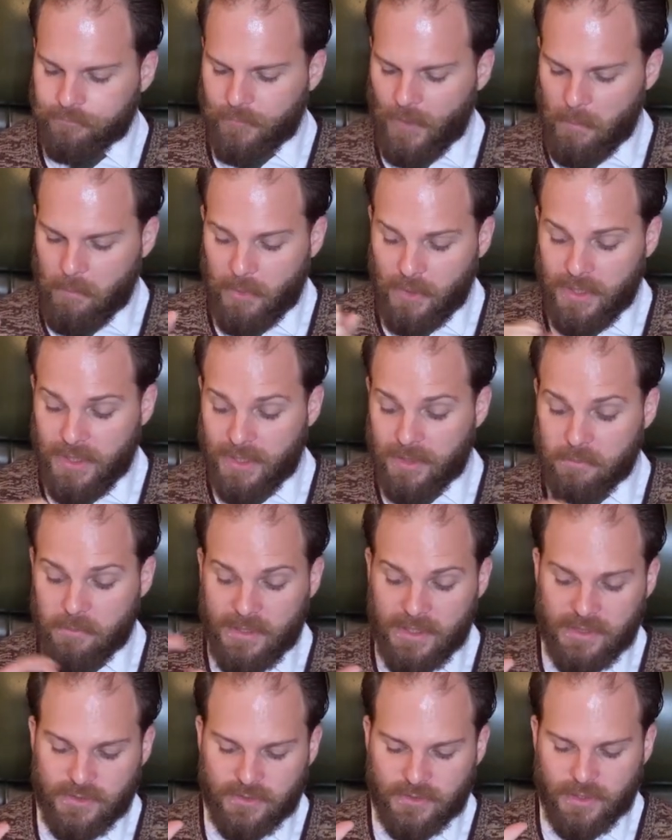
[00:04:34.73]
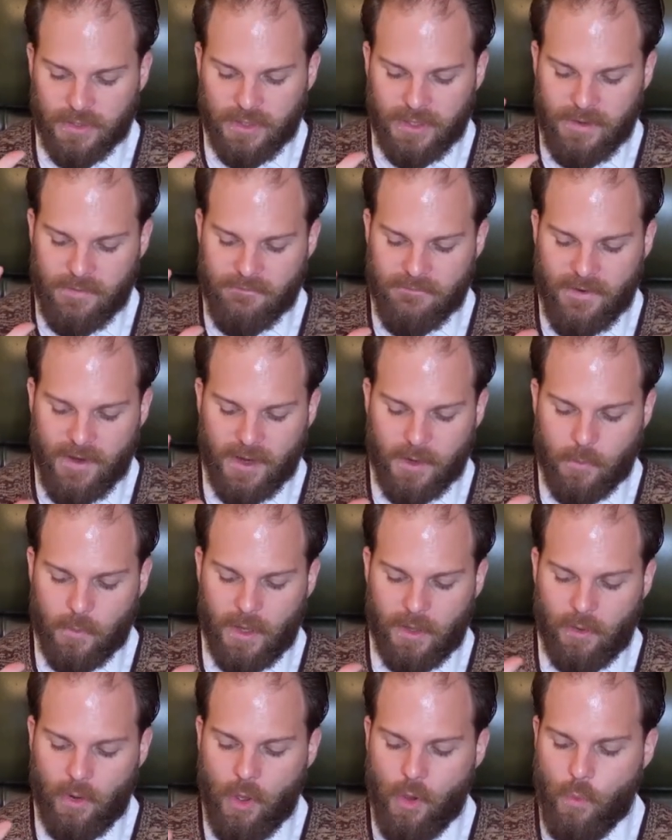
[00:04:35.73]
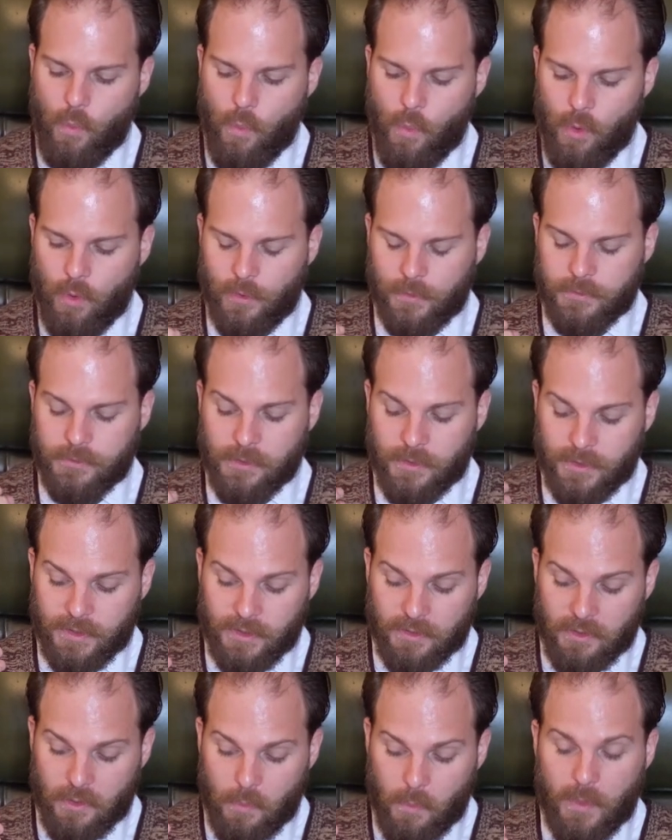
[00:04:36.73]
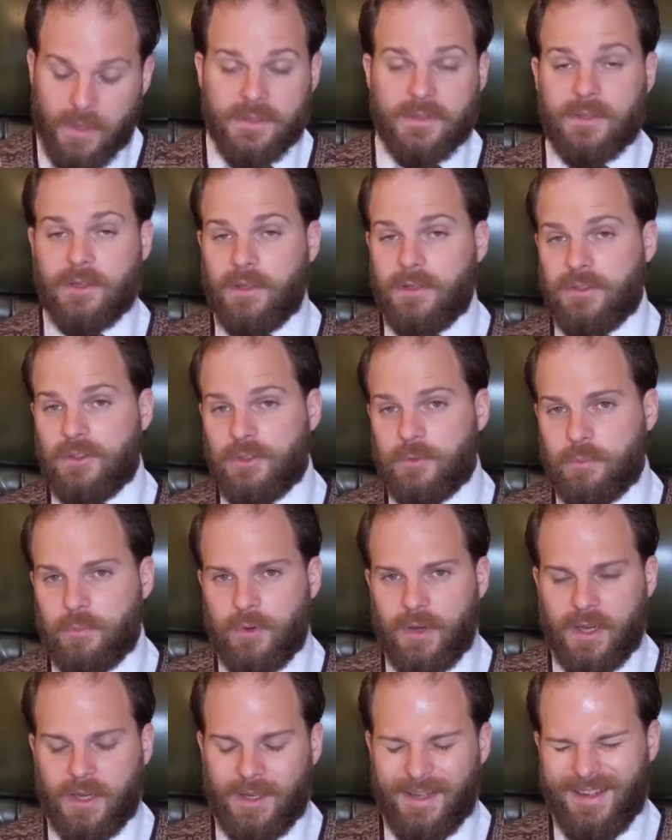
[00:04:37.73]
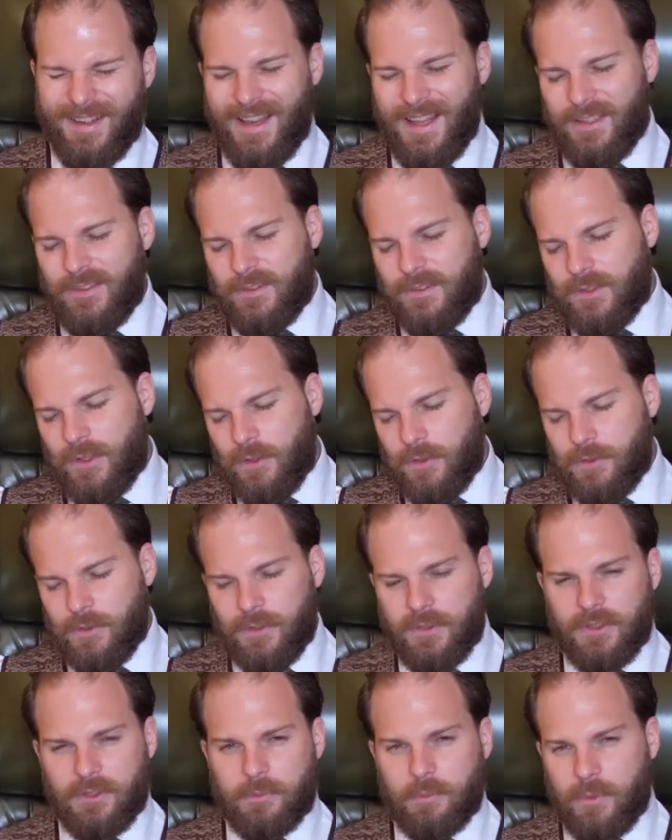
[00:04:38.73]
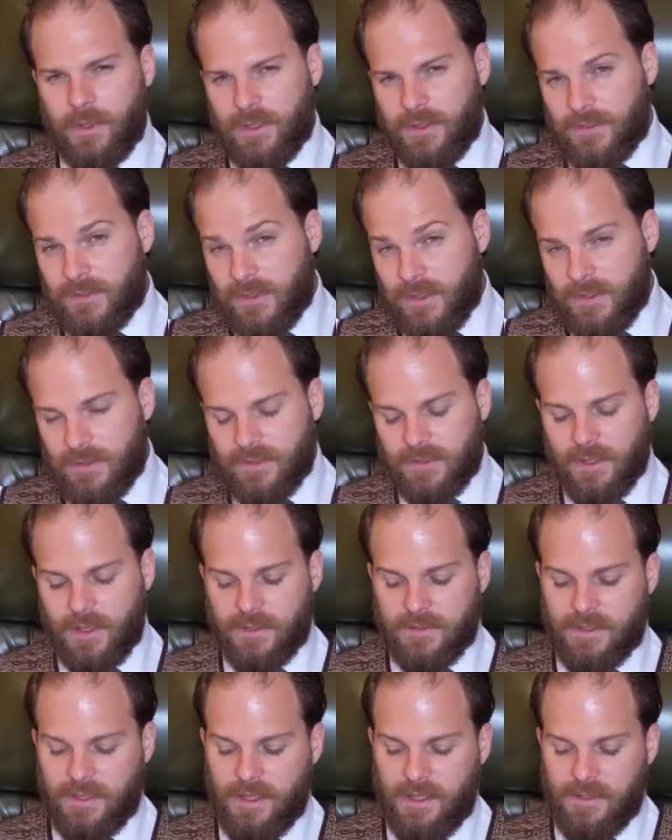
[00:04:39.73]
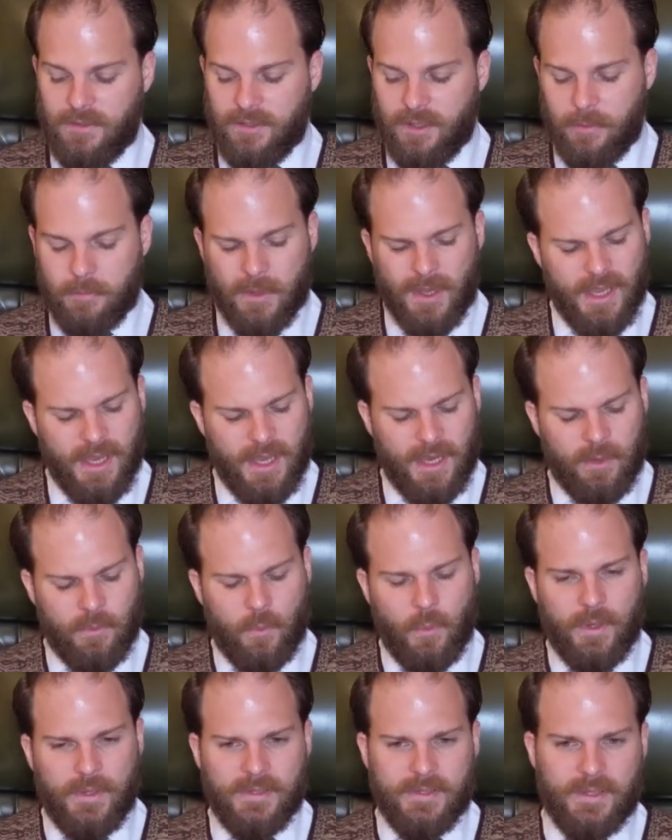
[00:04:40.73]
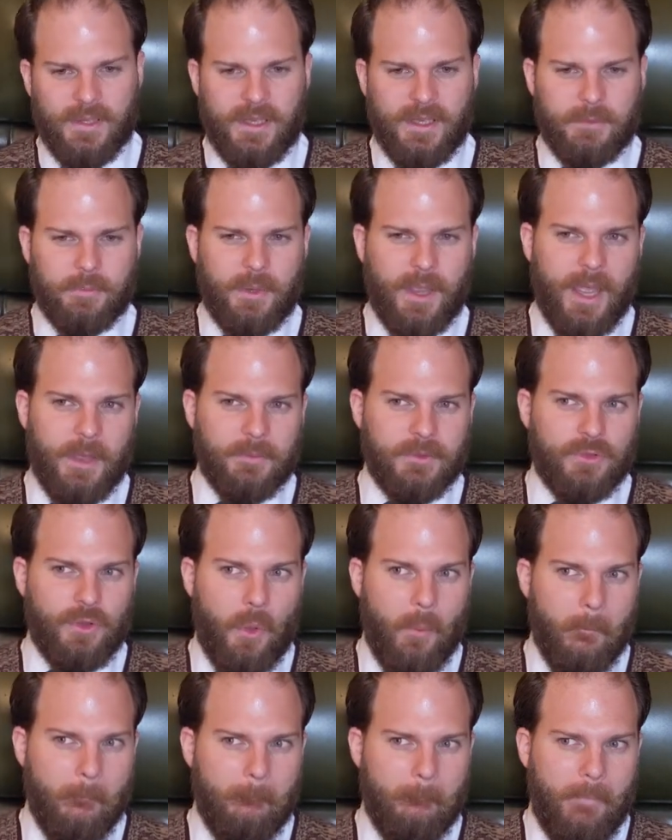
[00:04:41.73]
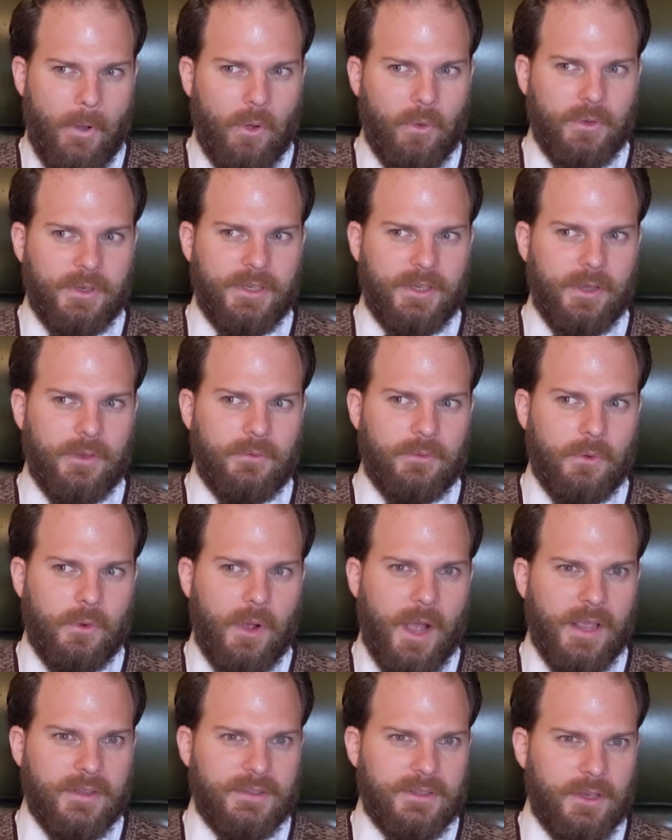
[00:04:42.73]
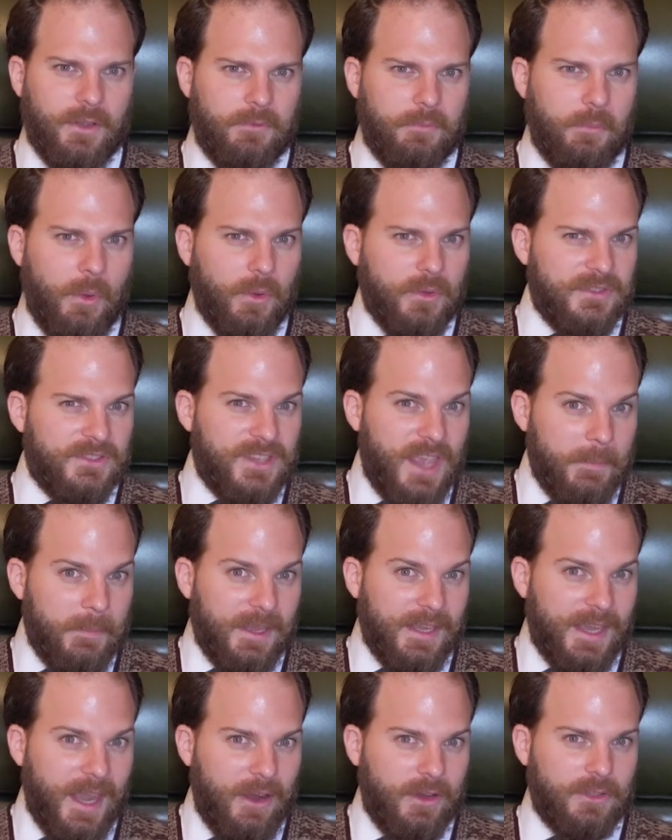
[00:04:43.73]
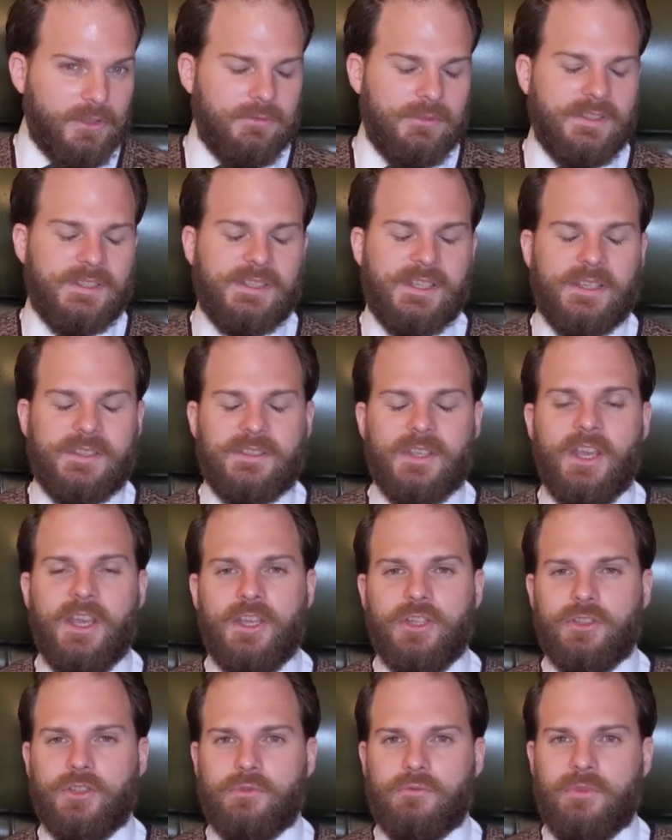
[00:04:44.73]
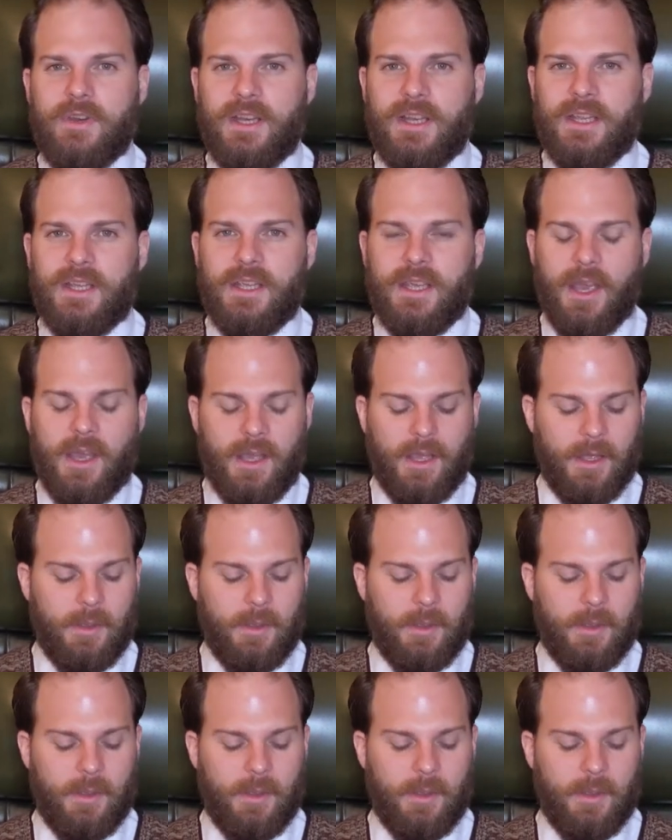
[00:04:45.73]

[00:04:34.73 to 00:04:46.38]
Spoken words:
But it can be certainly very well worn during the winter and spring. Less so during the spring as things start to heat up. In winter, it's perhaps not bold enough or has enough balsamic characteristics to really